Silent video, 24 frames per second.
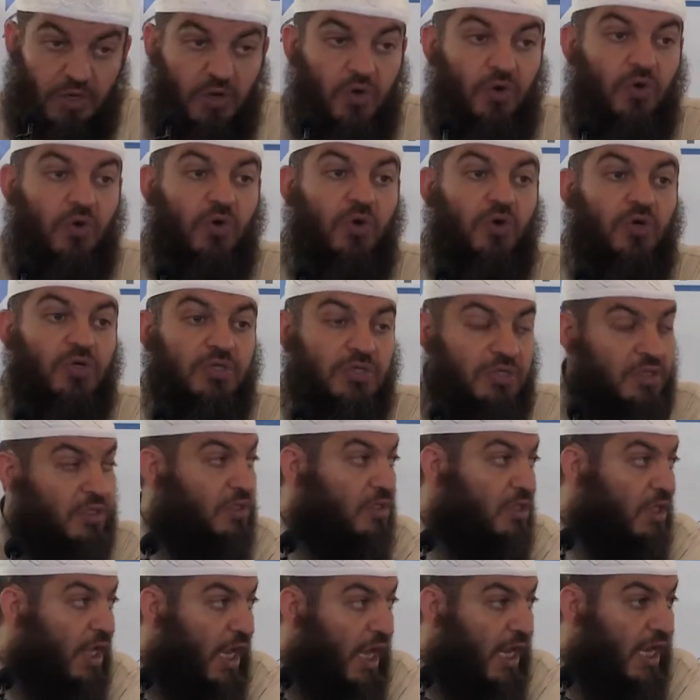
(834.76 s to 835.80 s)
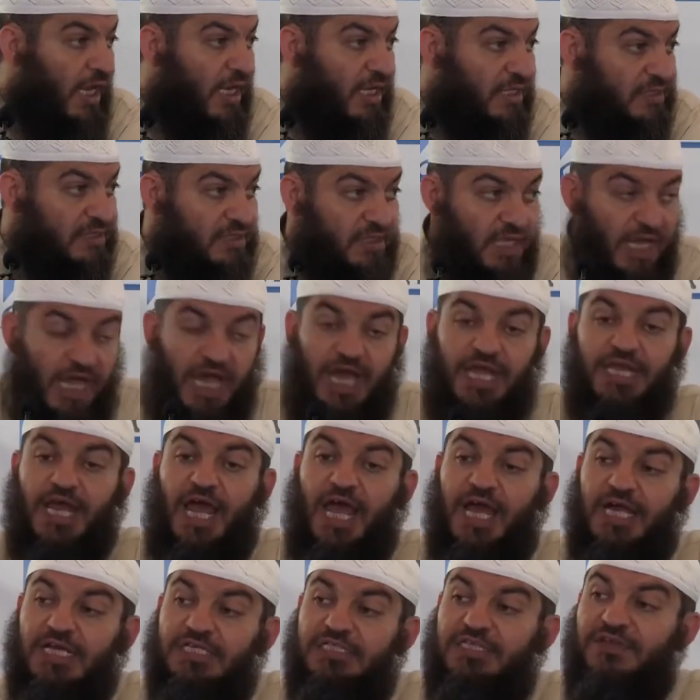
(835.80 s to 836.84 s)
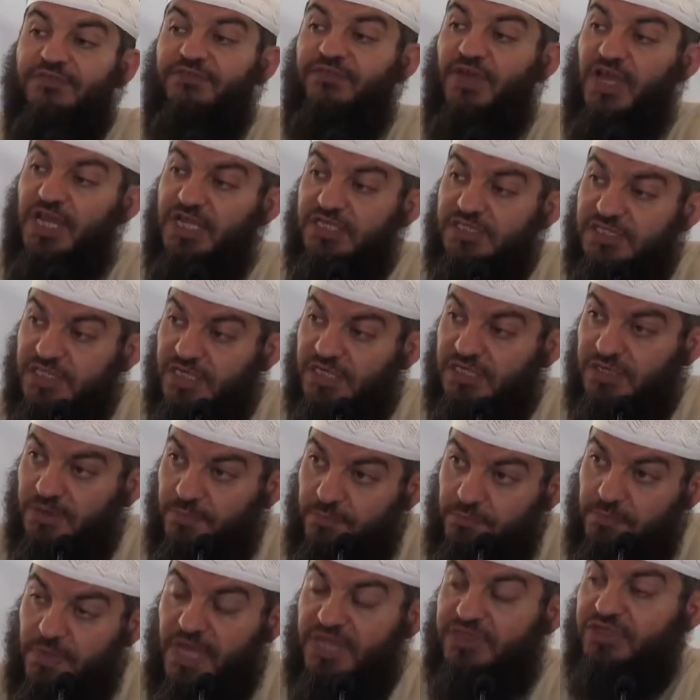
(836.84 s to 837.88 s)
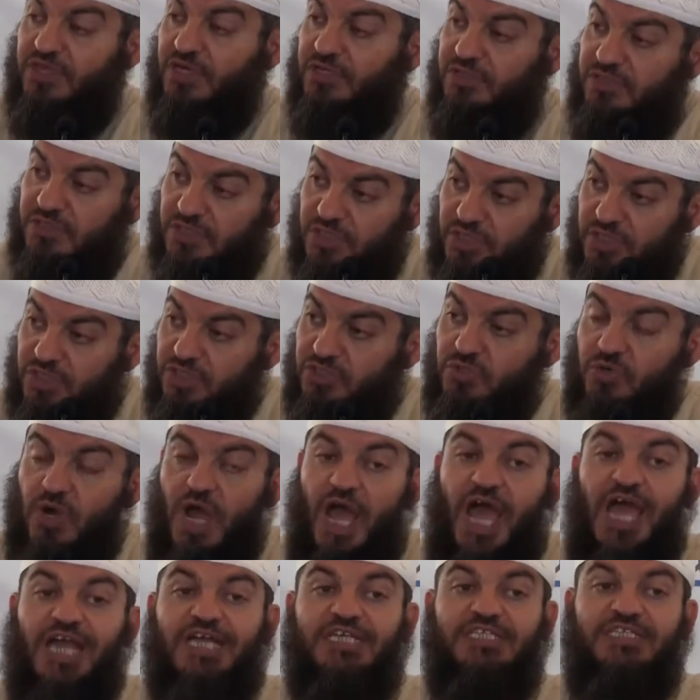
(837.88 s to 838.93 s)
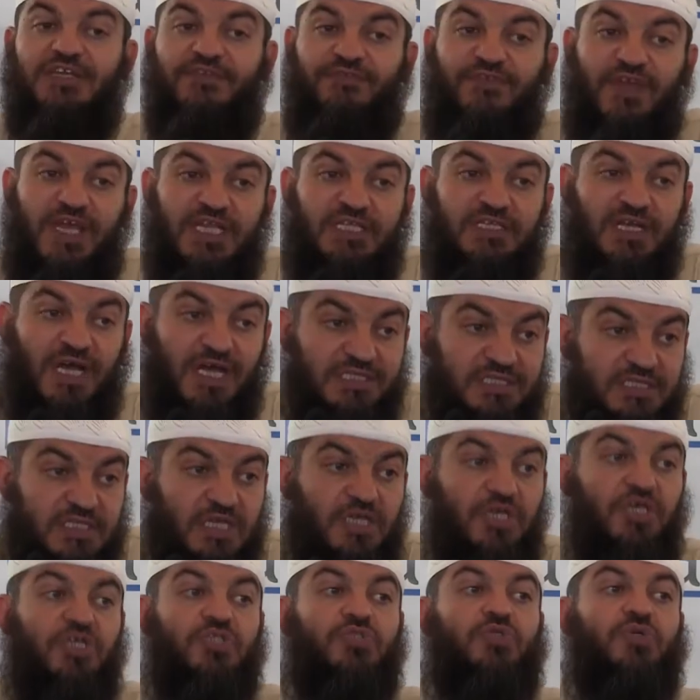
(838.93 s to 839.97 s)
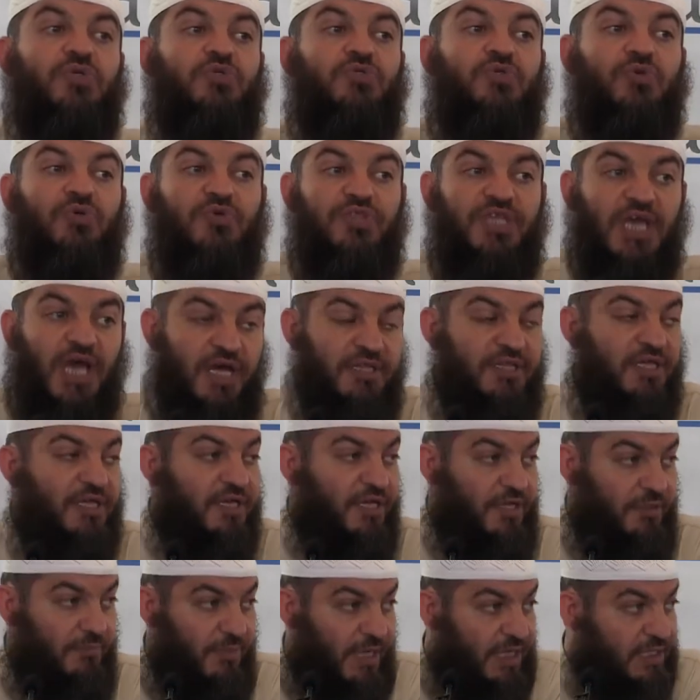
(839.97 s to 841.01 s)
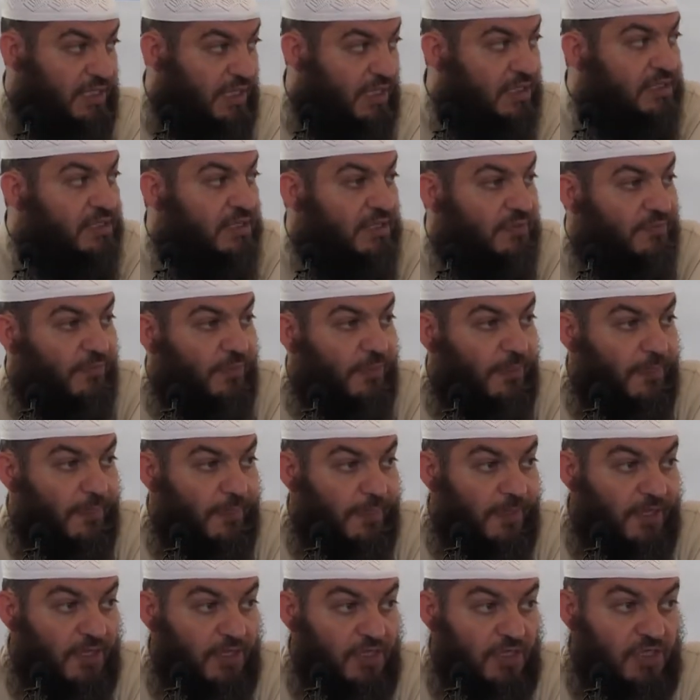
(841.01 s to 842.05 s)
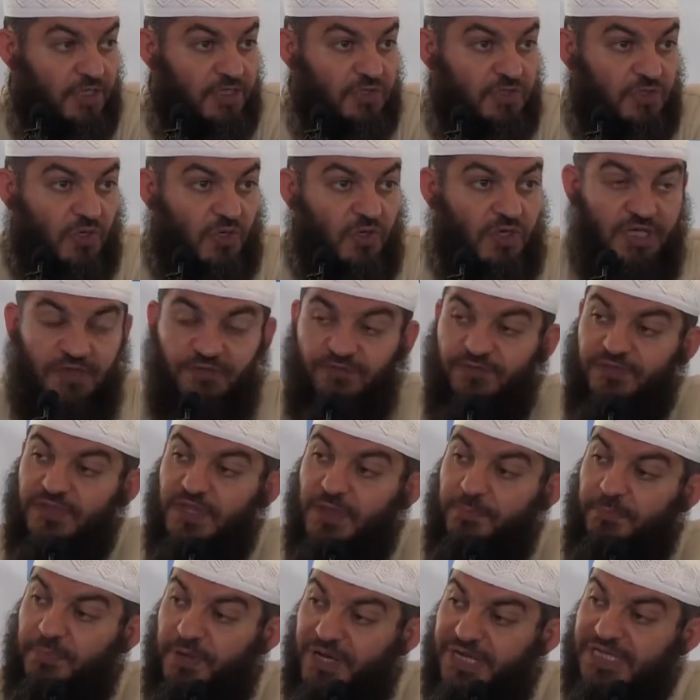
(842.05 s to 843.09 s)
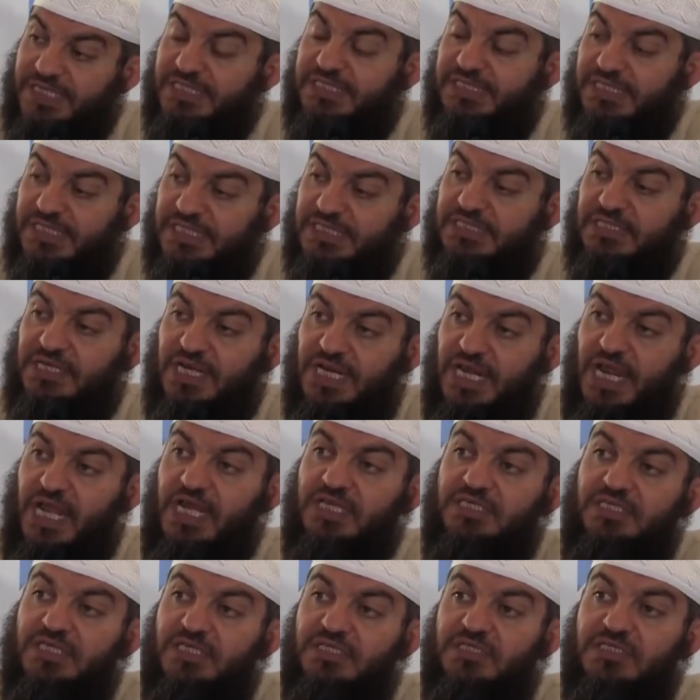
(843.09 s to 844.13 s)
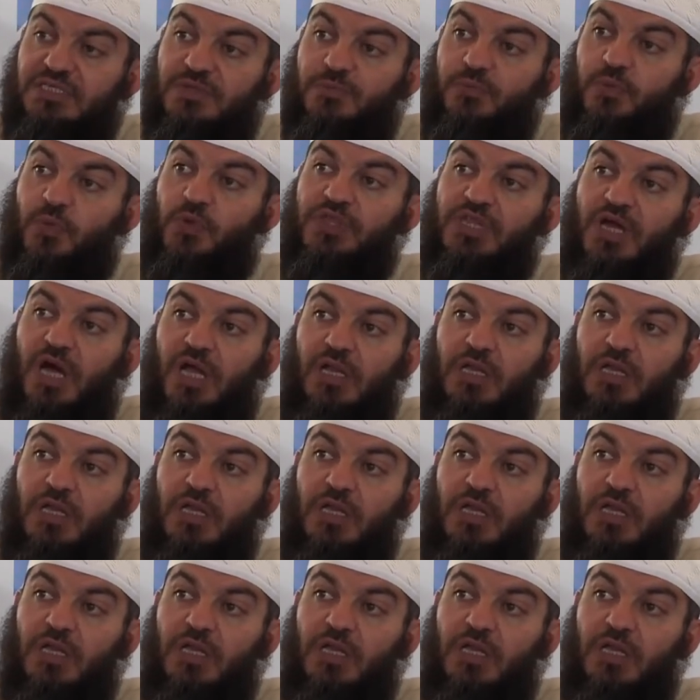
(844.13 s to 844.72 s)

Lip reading: or as an activation method to activate us to do the other ibadat. So if the person's relationship with